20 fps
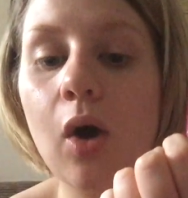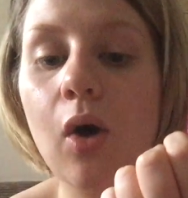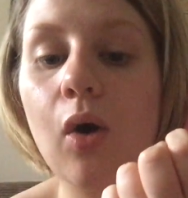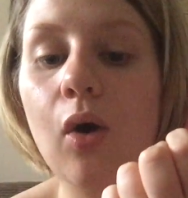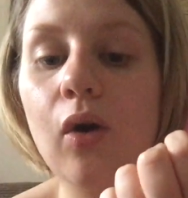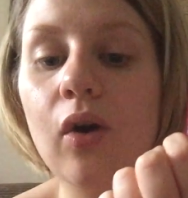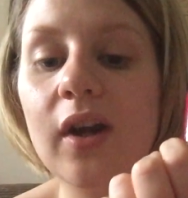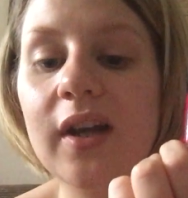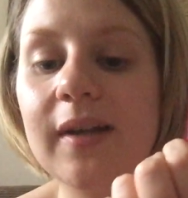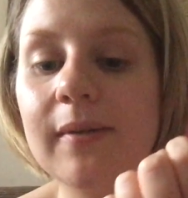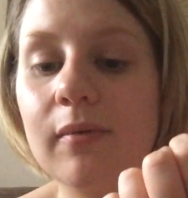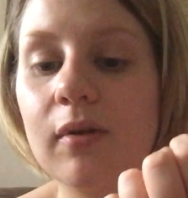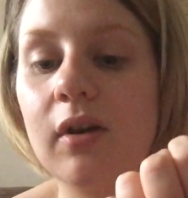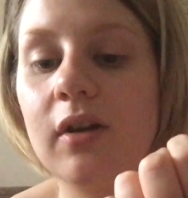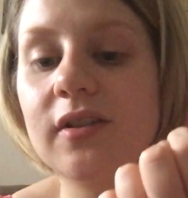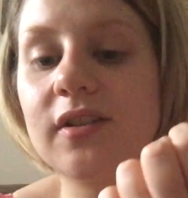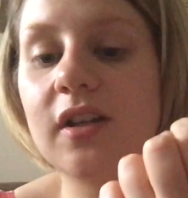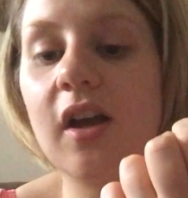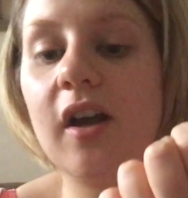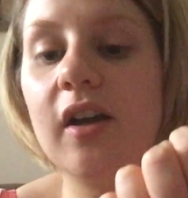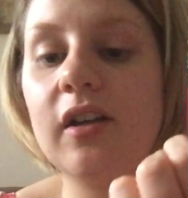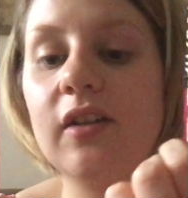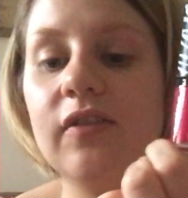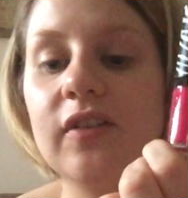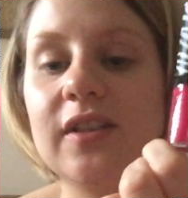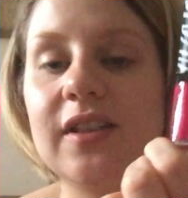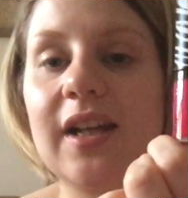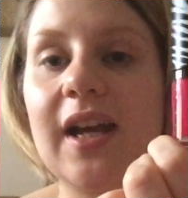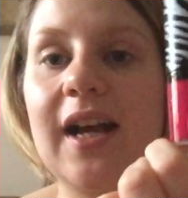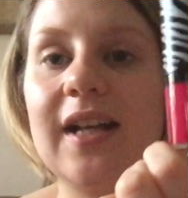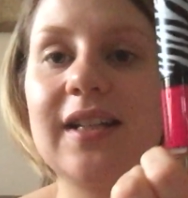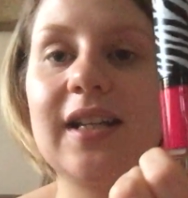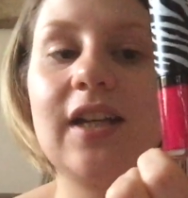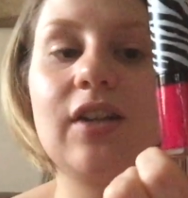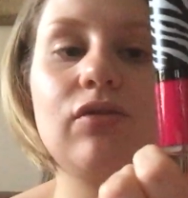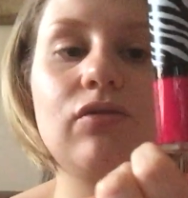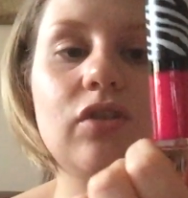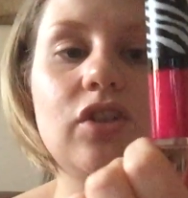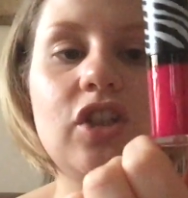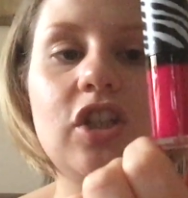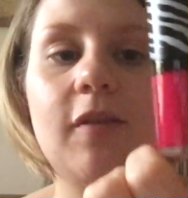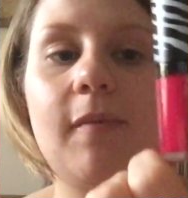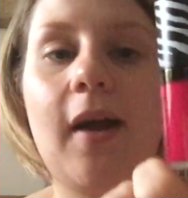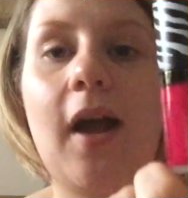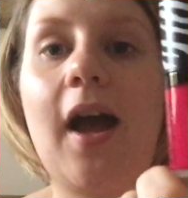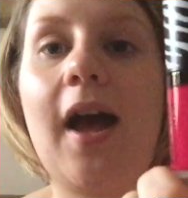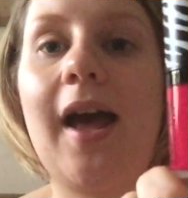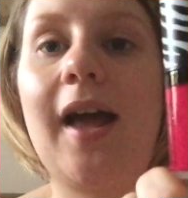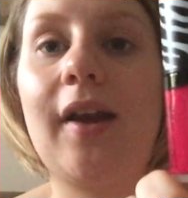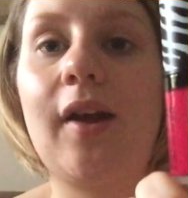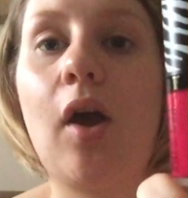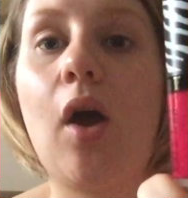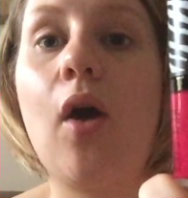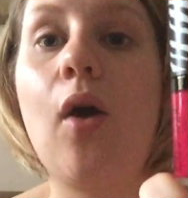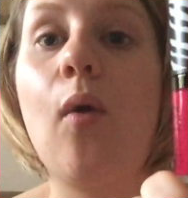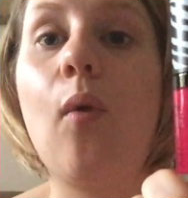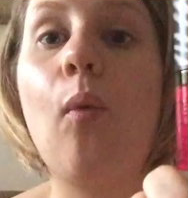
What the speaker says: or a lip gloss over to add extra shimmer, and